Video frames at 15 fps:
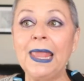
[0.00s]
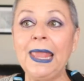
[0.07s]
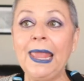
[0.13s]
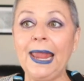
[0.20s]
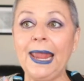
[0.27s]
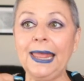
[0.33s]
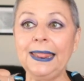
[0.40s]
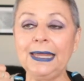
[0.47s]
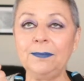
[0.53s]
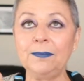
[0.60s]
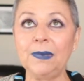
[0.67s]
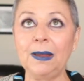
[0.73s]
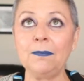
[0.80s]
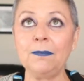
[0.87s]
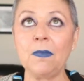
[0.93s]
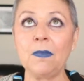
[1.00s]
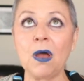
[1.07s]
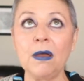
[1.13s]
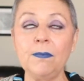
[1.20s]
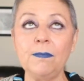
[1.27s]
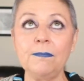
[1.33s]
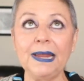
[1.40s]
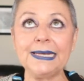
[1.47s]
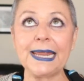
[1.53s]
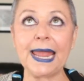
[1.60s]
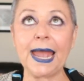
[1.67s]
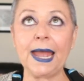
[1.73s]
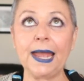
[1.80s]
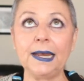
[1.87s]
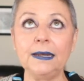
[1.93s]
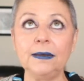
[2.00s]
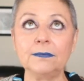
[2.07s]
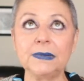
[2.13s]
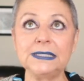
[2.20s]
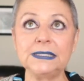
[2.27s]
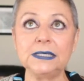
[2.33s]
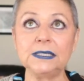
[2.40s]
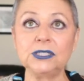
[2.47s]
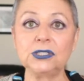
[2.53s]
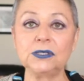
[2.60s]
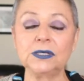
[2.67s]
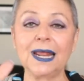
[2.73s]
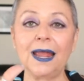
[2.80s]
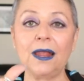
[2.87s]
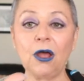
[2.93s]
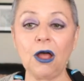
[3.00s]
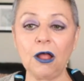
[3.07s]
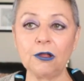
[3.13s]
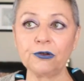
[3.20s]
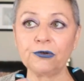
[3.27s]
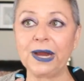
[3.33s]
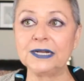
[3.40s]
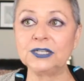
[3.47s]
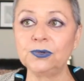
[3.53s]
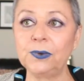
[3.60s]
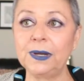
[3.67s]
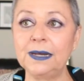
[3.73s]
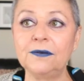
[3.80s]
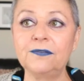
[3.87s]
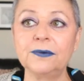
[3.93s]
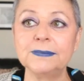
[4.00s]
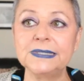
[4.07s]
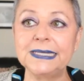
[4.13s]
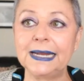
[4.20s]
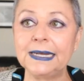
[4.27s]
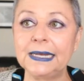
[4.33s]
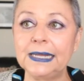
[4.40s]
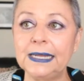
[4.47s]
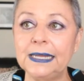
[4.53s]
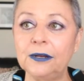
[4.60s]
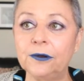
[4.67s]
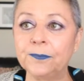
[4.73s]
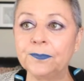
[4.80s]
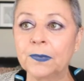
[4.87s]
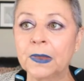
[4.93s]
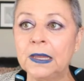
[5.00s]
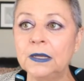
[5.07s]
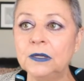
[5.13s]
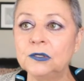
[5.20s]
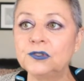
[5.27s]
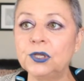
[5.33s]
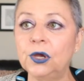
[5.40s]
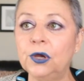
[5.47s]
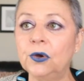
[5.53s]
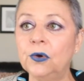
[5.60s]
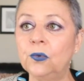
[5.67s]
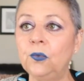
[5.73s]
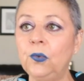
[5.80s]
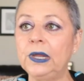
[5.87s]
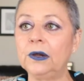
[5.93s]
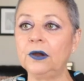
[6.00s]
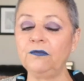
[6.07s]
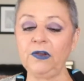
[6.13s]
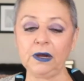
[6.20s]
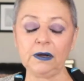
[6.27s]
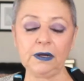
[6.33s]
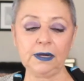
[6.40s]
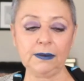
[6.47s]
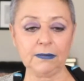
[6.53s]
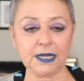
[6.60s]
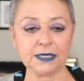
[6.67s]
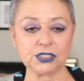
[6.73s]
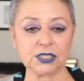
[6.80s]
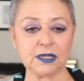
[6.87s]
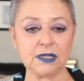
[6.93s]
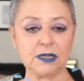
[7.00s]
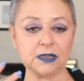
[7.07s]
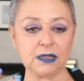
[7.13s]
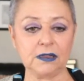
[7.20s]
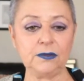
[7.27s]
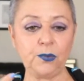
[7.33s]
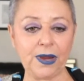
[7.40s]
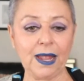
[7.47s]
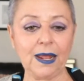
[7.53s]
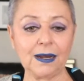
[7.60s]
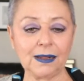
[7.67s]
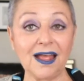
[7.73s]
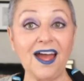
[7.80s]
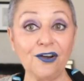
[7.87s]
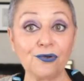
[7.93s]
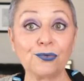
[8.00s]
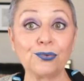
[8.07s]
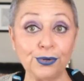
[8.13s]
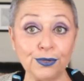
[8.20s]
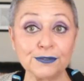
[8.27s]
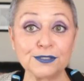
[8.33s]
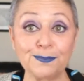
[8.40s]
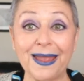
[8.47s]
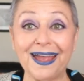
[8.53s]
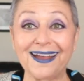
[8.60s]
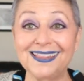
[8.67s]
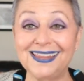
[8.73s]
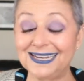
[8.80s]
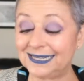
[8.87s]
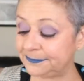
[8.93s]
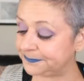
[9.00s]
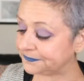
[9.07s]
And then my mom, my dad, my sister, and I all graduated from San Dieguito. So we are very much, we had a lot of roots back then.